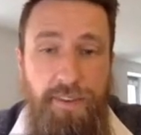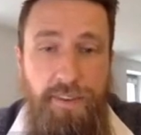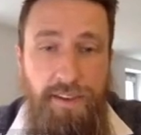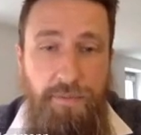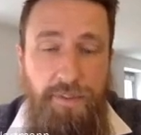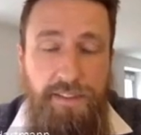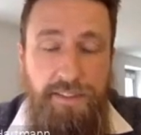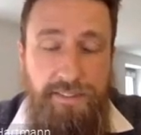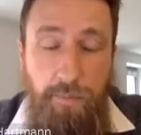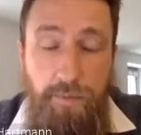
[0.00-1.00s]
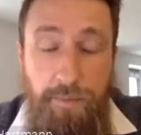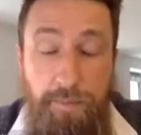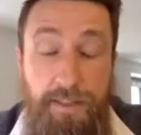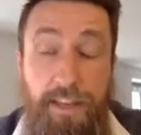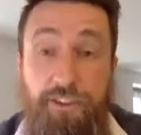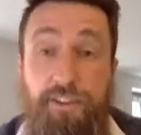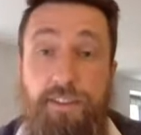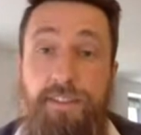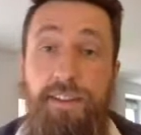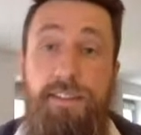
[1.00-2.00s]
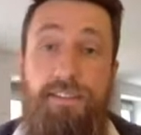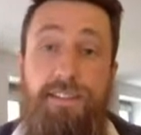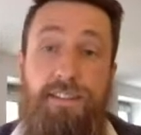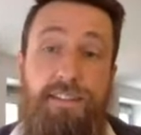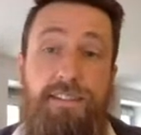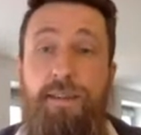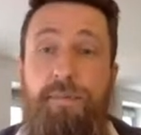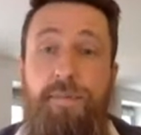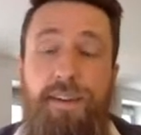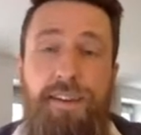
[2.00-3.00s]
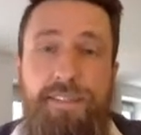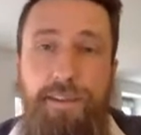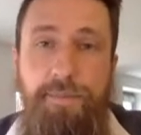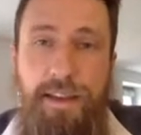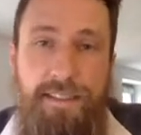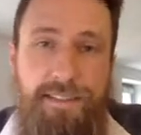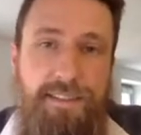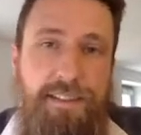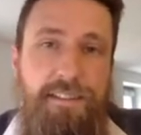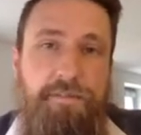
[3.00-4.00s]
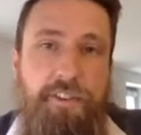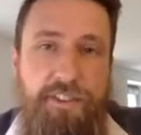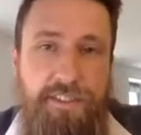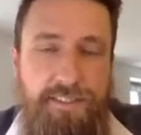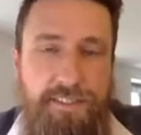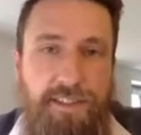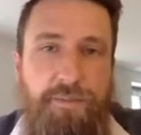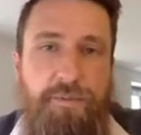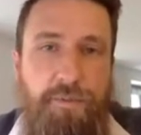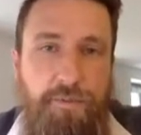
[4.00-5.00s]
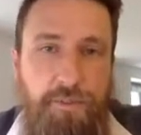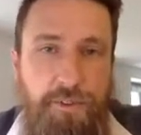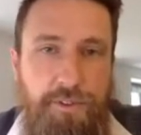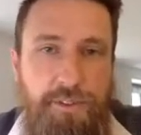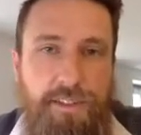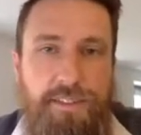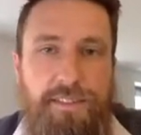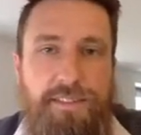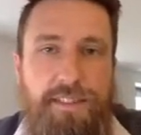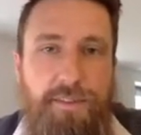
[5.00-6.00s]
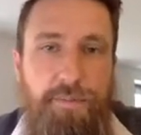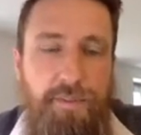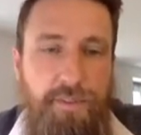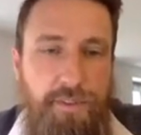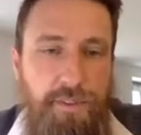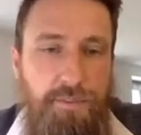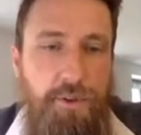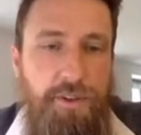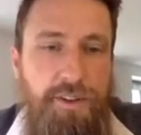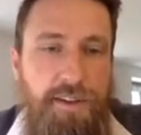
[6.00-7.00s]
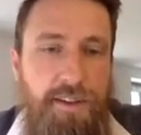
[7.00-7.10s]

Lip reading: There are some limitations and some nice features concerning this mode.